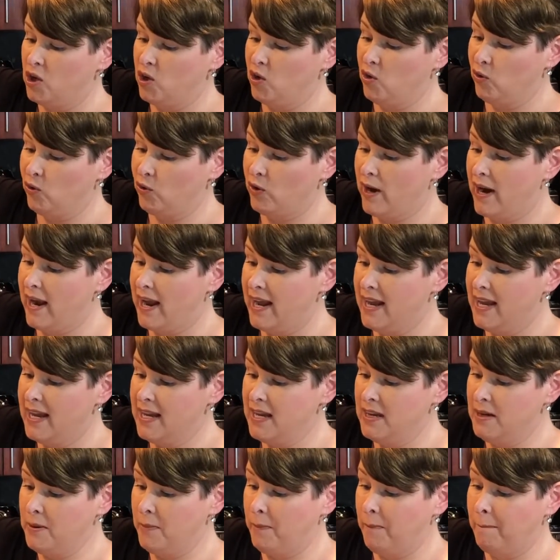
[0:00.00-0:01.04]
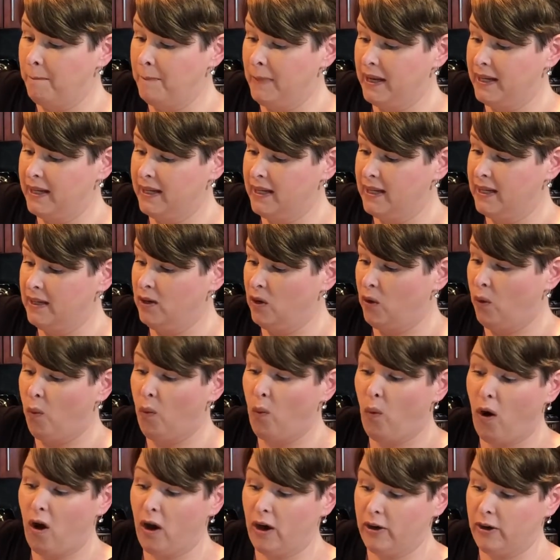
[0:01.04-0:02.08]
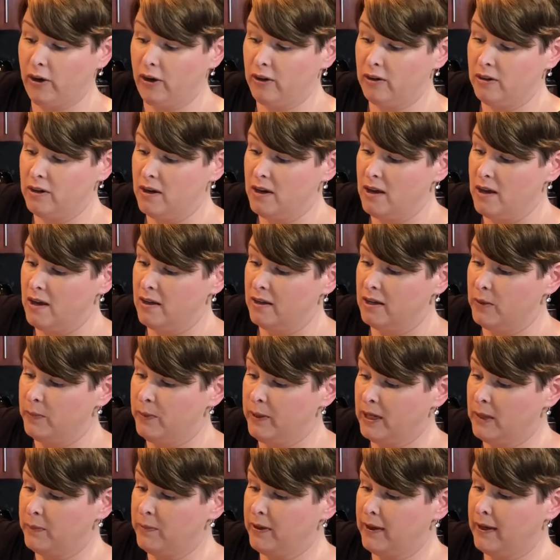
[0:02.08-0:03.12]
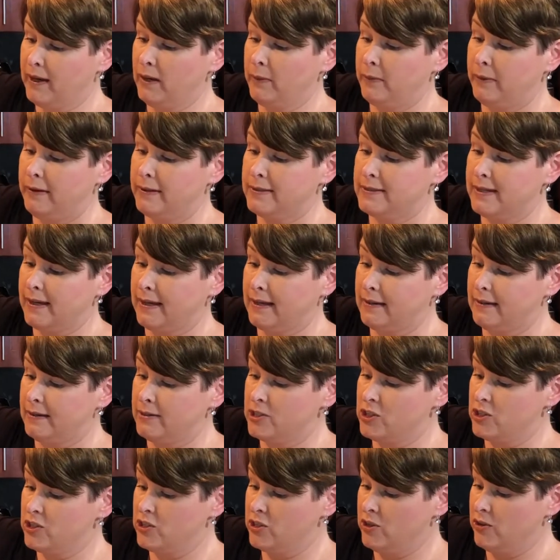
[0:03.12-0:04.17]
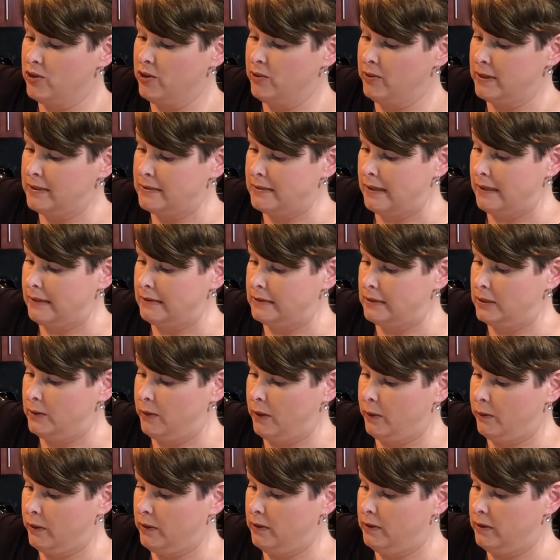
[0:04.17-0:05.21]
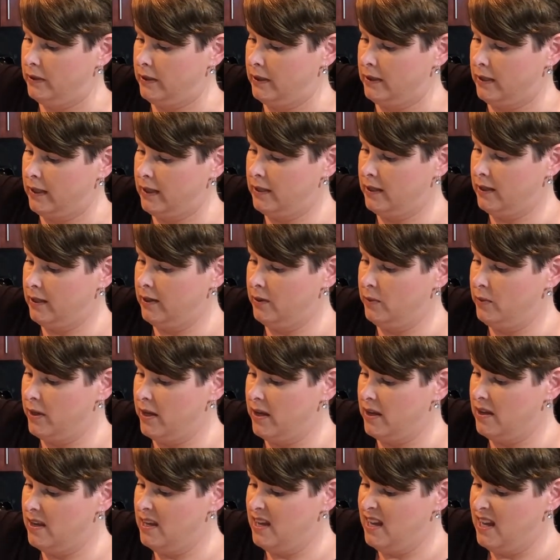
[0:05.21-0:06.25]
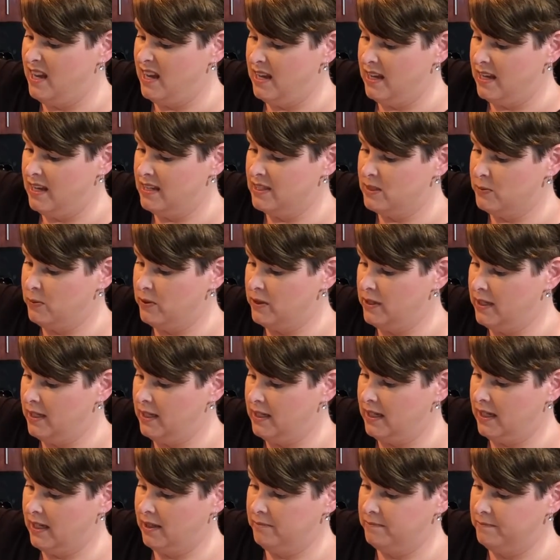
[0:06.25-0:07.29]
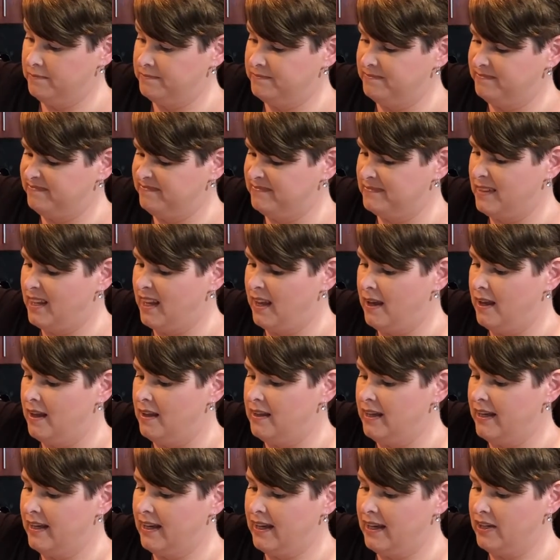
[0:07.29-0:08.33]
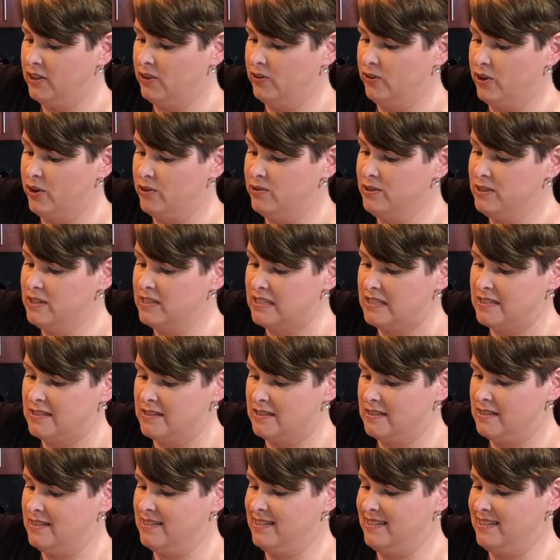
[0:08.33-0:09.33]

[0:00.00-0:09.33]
gray, muddy water. I'm gonna pick up the camera in a second and show you exactly what we're looking at here, but it's pretty like kind of gross